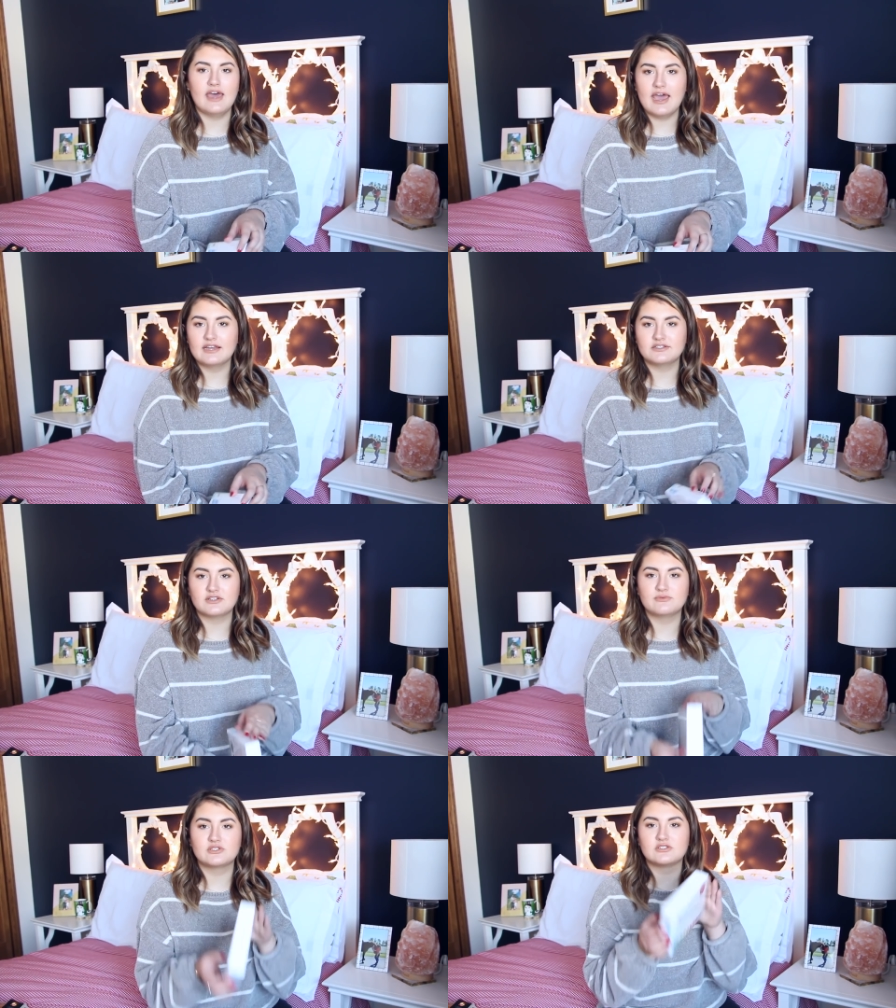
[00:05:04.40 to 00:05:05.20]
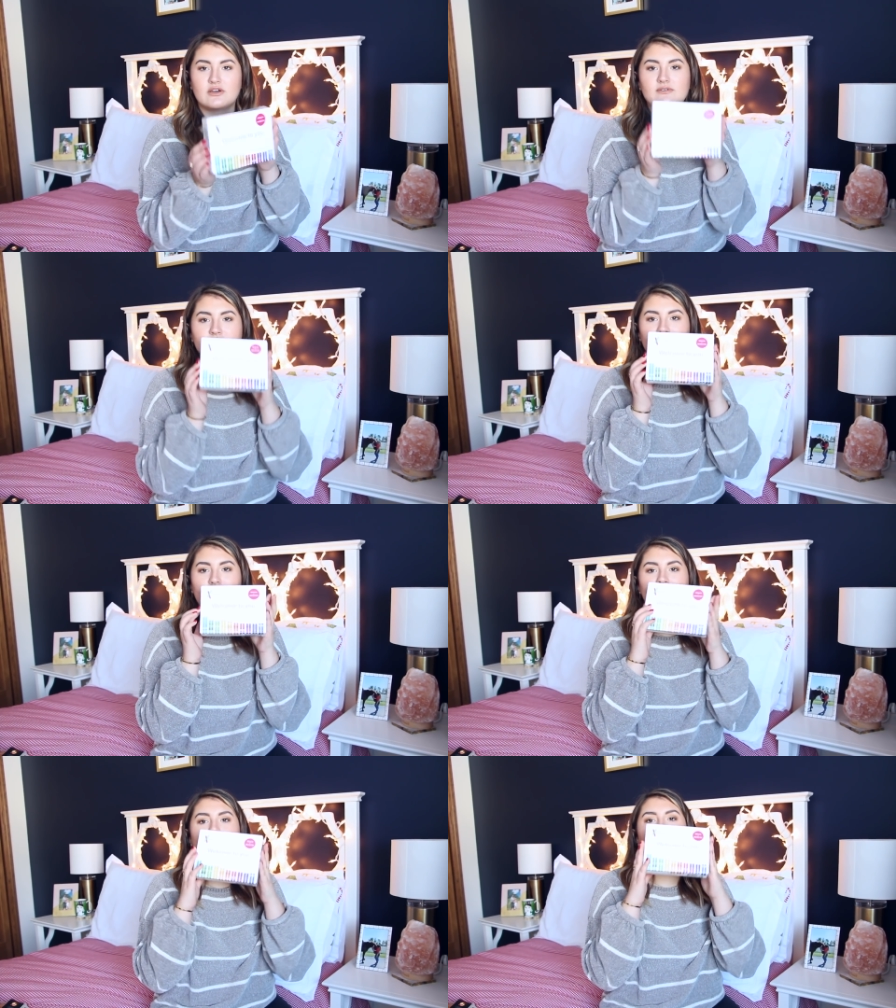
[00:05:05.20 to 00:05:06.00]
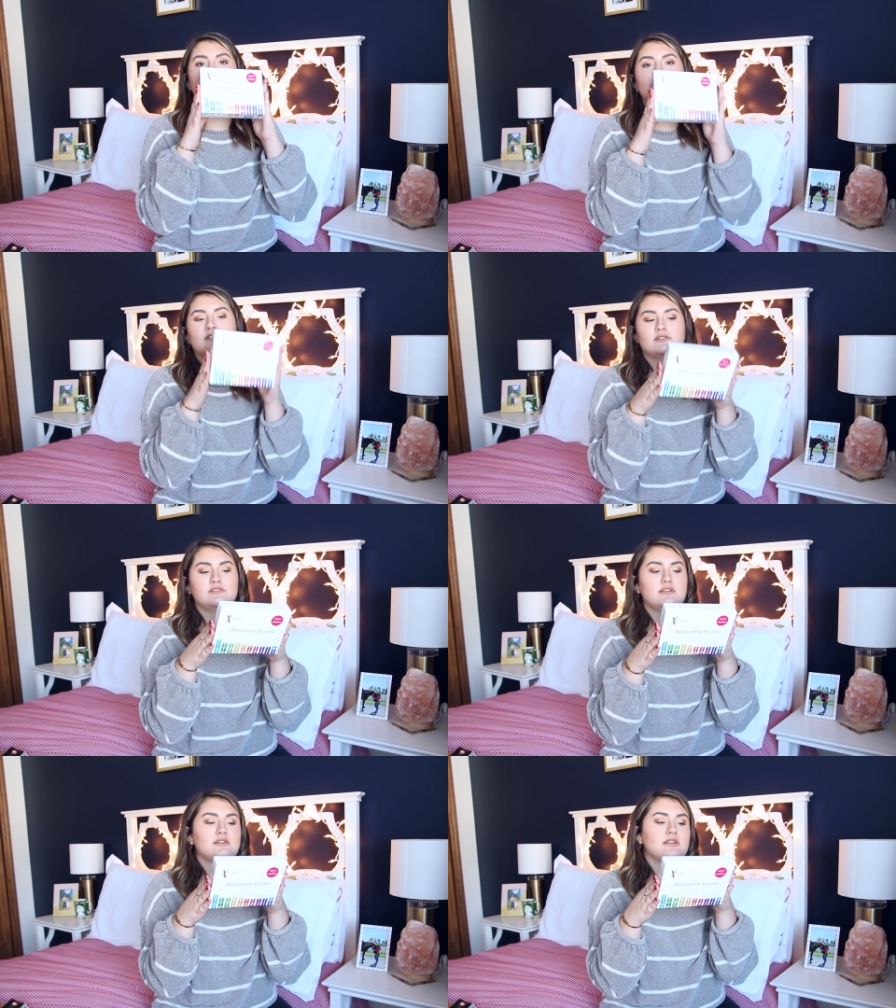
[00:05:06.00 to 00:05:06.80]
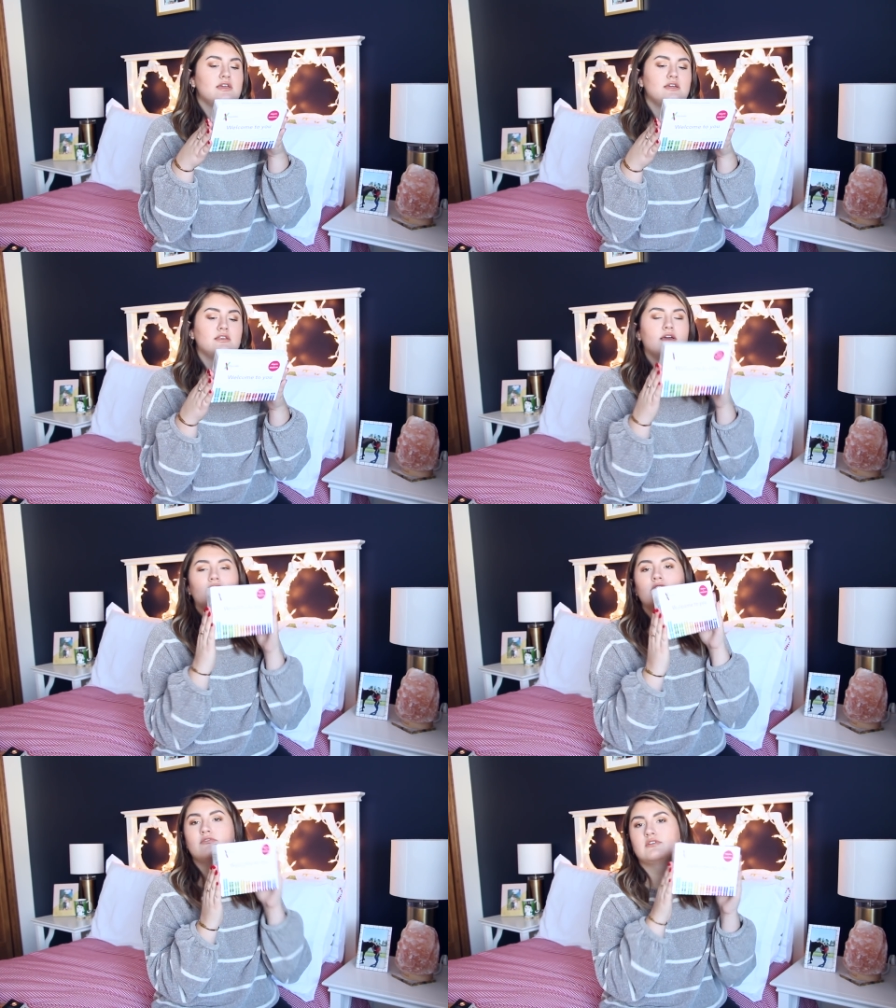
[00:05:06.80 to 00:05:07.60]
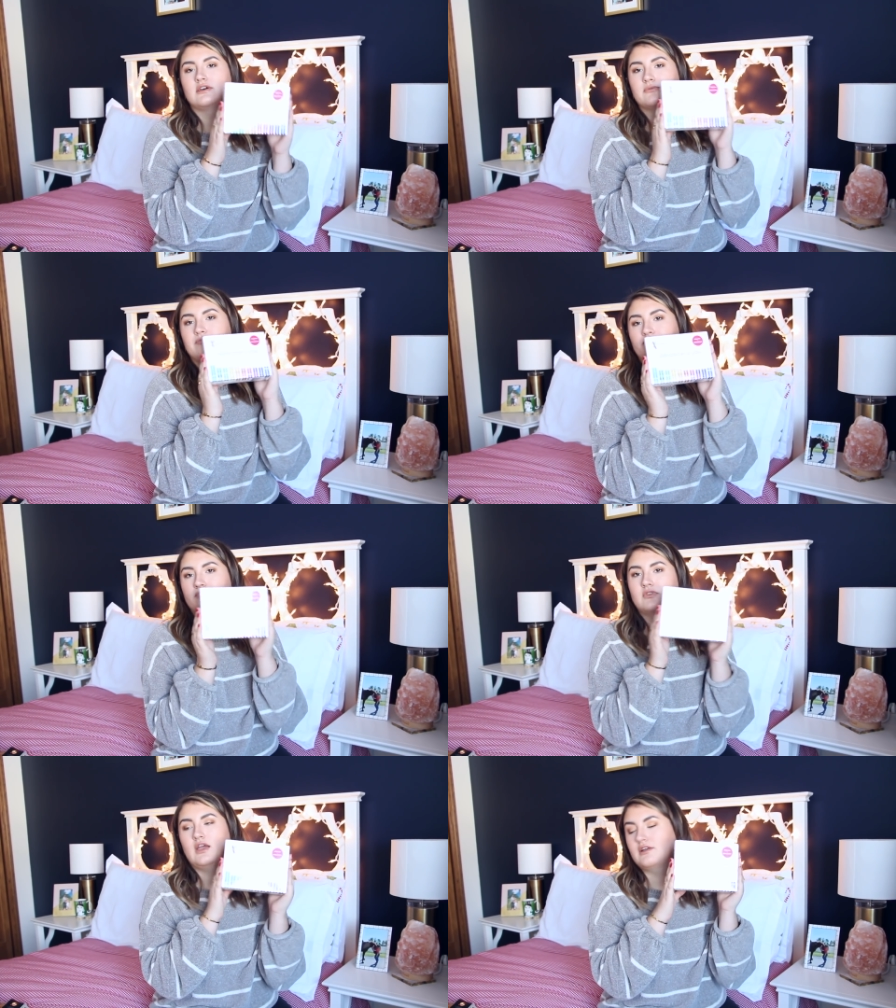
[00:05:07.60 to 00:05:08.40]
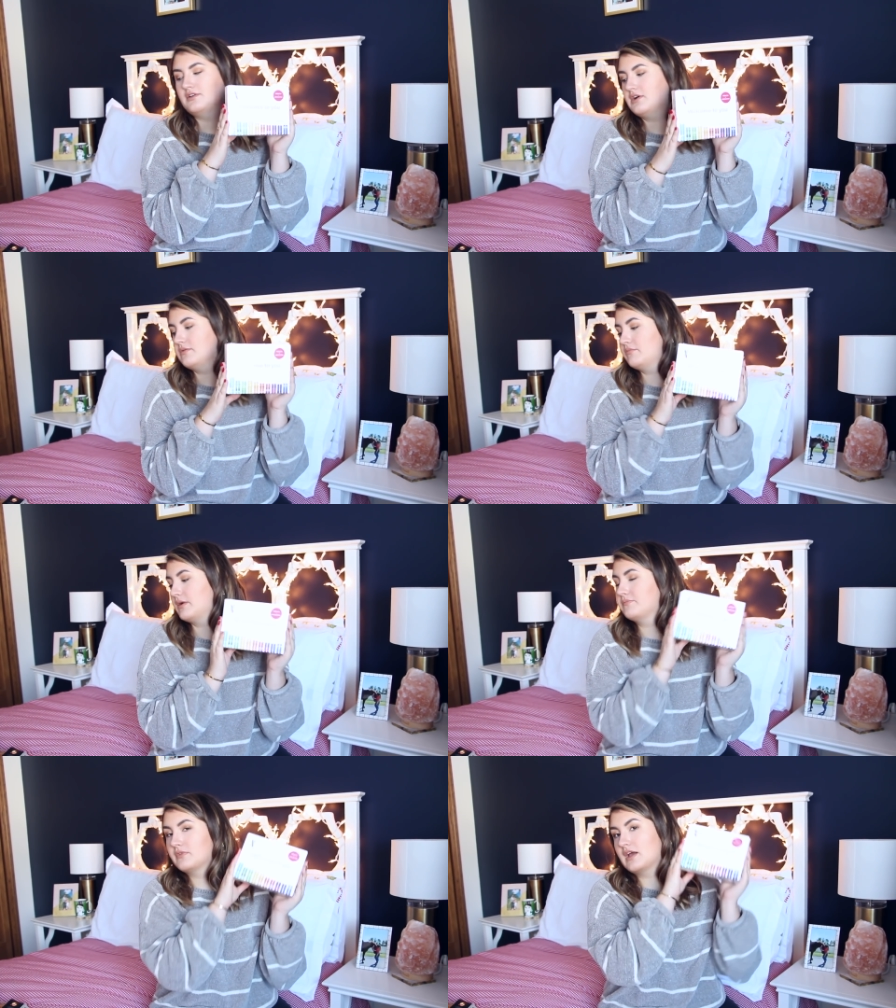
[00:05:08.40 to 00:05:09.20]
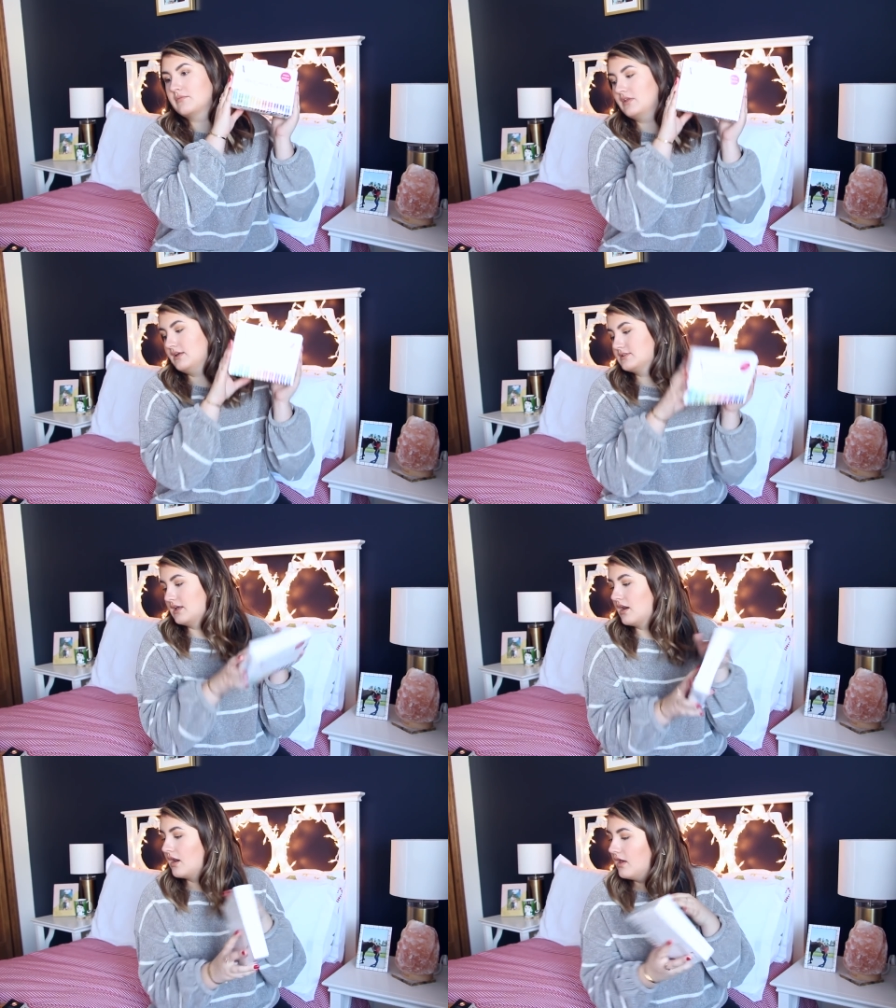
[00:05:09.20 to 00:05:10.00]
that. So I'm so excited to do this and send it in. I don't even know how you do it, but I'm really excited.